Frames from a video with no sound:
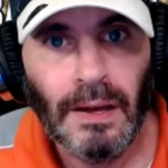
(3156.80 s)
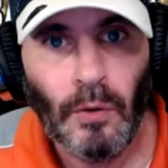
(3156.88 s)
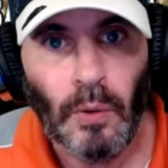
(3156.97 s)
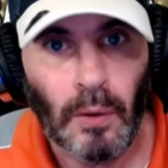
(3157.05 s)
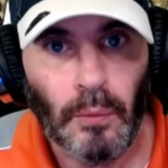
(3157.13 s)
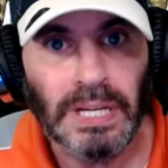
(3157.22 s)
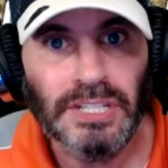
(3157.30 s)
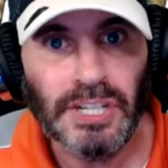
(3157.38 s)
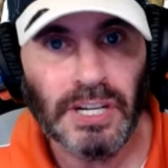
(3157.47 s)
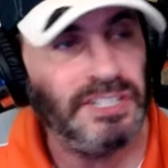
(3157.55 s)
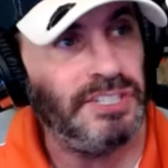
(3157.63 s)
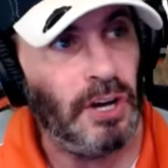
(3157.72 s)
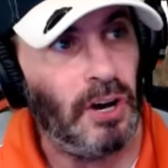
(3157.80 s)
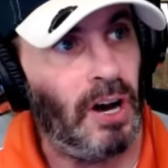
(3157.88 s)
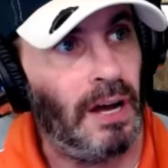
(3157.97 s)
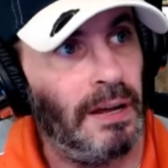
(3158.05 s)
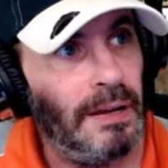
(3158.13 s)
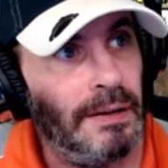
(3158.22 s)
what we just
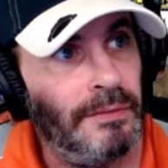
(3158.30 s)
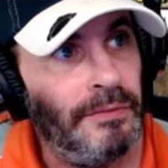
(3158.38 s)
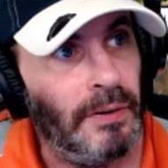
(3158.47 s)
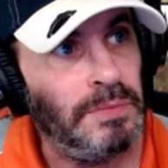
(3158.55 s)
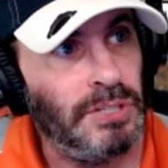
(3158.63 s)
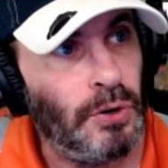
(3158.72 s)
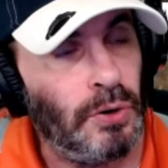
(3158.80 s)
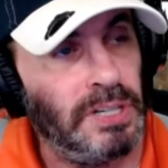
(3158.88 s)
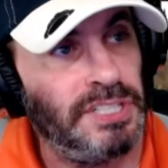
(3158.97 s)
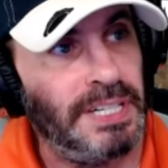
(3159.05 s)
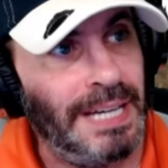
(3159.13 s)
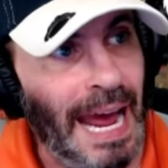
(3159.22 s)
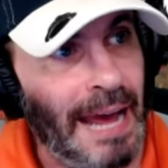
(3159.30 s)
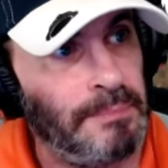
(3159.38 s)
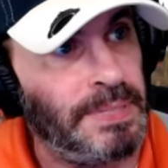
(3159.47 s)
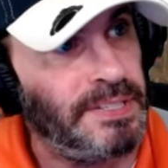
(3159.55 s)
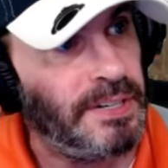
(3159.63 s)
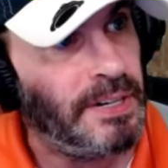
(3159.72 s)
saw from George
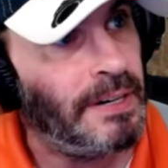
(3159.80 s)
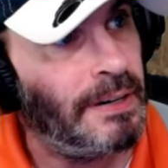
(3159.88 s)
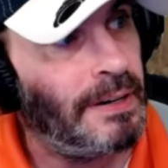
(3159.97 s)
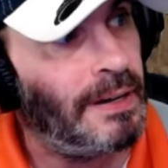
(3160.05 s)
Knappster,